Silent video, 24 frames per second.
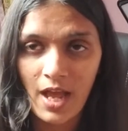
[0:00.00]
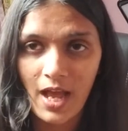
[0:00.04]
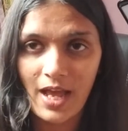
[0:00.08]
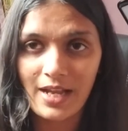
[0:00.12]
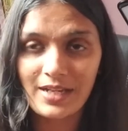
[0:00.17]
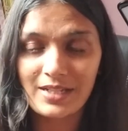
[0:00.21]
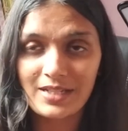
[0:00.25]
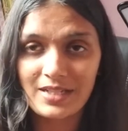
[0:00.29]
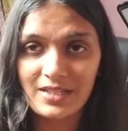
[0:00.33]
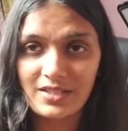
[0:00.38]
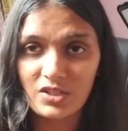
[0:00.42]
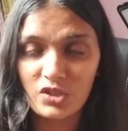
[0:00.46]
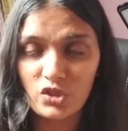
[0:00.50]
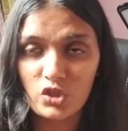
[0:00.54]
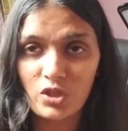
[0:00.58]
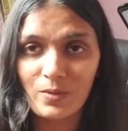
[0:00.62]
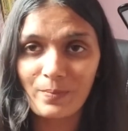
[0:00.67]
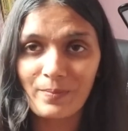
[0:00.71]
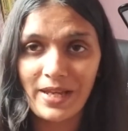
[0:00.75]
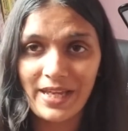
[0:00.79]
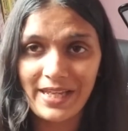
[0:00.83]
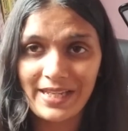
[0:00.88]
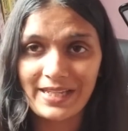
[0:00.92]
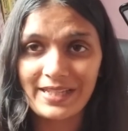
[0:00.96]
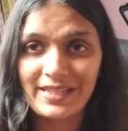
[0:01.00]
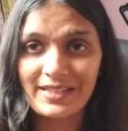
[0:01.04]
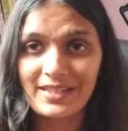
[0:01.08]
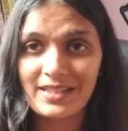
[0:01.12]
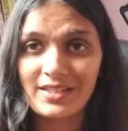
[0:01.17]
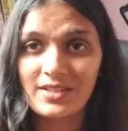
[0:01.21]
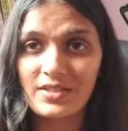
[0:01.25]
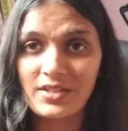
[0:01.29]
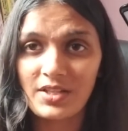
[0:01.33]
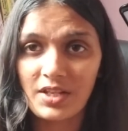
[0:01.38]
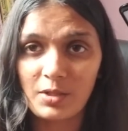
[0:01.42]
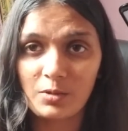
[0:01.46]
And decision making is
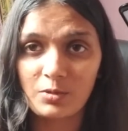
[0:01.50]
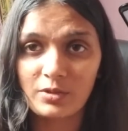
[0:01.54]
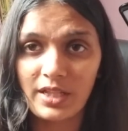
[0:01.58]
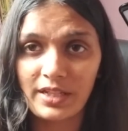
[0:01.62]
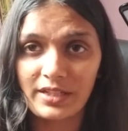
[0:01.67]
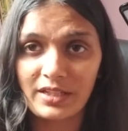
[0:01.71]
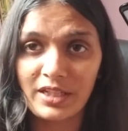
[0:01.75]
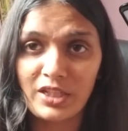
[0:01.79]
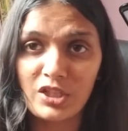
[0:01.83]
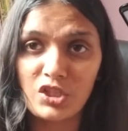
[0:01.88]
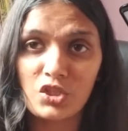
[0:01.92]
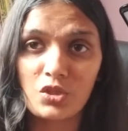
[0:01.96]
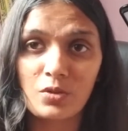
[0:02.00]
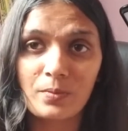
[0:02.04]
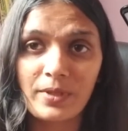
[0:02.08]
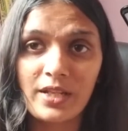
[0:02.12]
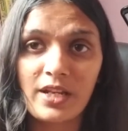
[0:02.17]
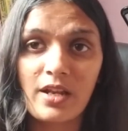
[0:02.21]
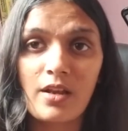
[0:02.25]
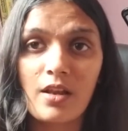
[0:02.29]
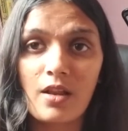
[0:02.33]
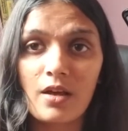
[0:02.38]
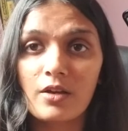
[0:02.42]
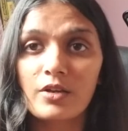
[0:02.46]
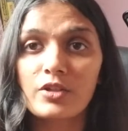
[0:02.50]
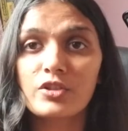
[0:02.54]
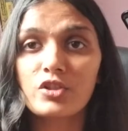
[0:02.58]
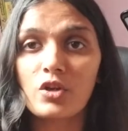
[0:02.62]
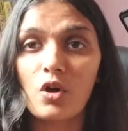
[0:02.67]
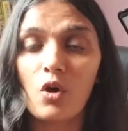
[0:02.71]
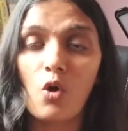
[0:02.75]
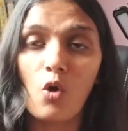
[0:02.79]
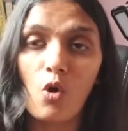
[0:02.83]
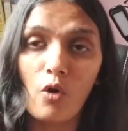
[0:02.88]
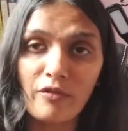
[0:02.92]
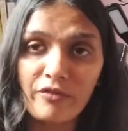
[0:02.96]
a skill that needs to be
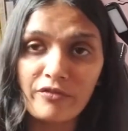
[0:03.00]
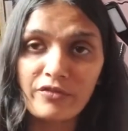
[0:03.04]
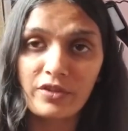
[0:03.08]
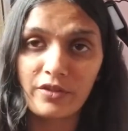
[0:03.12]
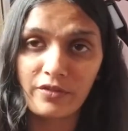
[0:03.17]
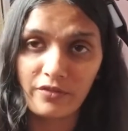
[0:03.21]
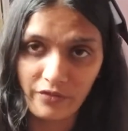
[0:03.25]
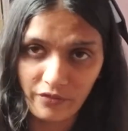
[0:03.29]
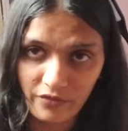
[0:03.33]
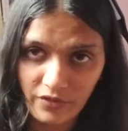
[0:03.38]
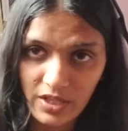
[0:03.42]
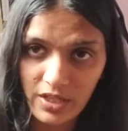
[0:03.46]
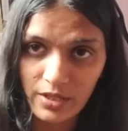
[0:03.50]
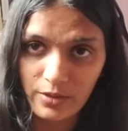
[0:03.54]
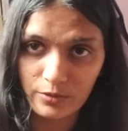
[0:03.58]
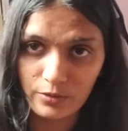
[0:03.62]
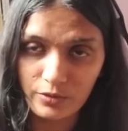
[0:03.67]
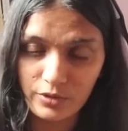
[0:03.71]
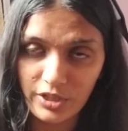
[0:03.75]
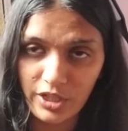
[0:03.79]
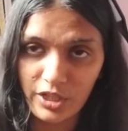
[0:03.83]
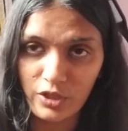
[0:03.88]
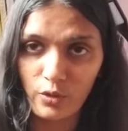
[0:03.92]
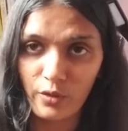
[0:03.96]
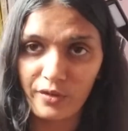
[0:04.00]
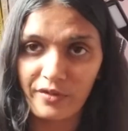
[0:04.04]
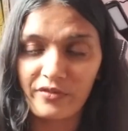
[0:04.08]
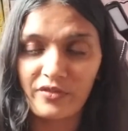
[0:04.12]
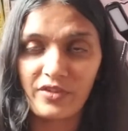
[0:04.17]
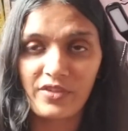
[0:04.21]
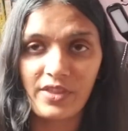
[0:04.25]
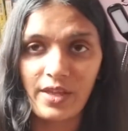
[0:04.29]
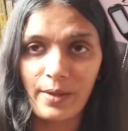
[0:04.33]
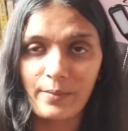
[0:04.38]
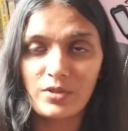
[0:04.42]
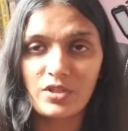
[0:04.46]
learned off the field in order
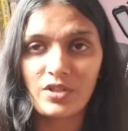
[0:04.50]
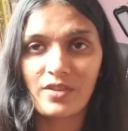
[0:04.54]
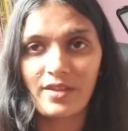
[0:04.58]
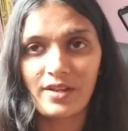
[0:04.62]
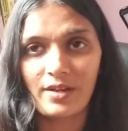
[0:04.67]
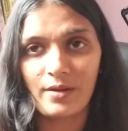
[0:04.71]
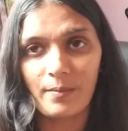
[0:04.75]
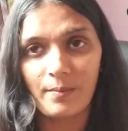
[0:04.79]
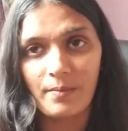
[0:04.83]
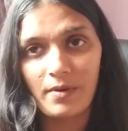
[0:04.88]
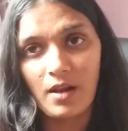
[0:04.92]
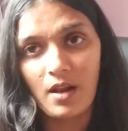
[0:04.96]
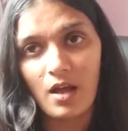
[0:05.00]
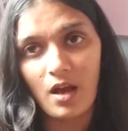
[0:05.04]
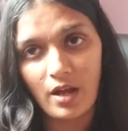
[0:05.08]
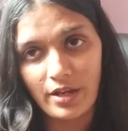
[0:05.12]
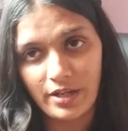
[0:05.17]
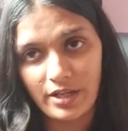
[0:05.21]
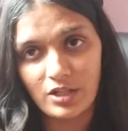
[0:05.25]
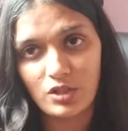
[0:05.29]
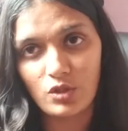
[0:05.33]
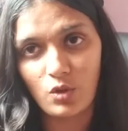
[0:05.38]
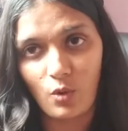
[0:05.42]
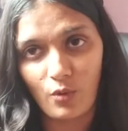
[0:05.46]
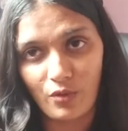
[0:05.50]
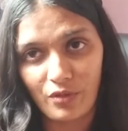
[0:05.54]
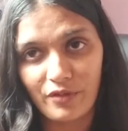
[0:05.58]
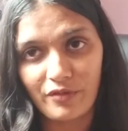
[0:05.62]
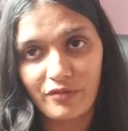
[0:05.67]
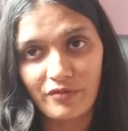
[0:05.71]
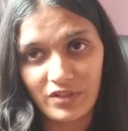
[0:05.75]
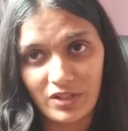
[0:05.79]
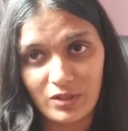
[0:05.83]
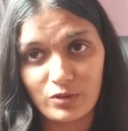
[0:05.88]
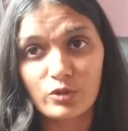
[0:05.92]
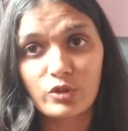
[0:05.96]
for them to then apply it on the
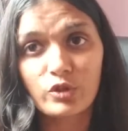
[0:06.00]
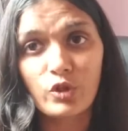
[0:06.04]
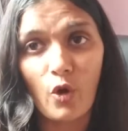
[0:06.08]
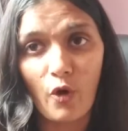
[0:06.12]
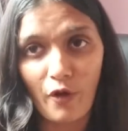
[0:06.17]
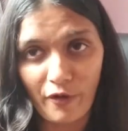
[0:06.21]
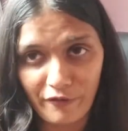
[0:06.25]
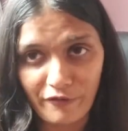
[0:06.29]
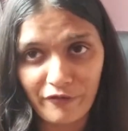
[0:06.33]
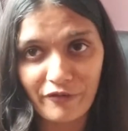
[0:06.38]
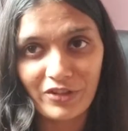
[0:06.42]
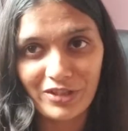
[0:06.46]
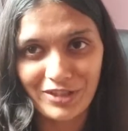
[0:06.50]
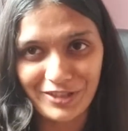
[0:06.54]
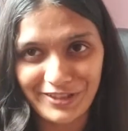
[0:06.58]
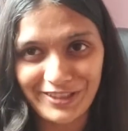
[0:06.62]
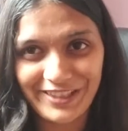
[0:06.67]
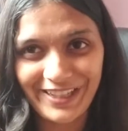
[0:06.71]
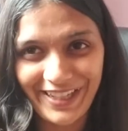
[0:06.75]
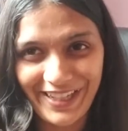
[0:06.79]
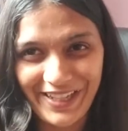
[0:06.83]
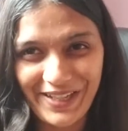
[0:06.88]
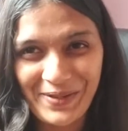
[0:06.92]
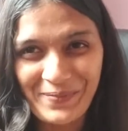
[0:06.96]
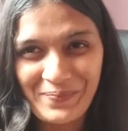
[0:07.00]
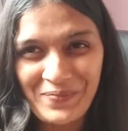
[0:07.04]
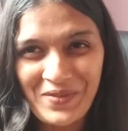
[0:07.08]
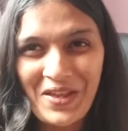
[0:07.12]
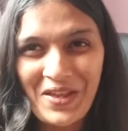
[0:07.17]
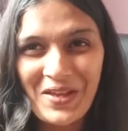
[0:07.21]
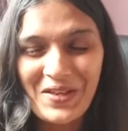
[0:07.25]
field confidently.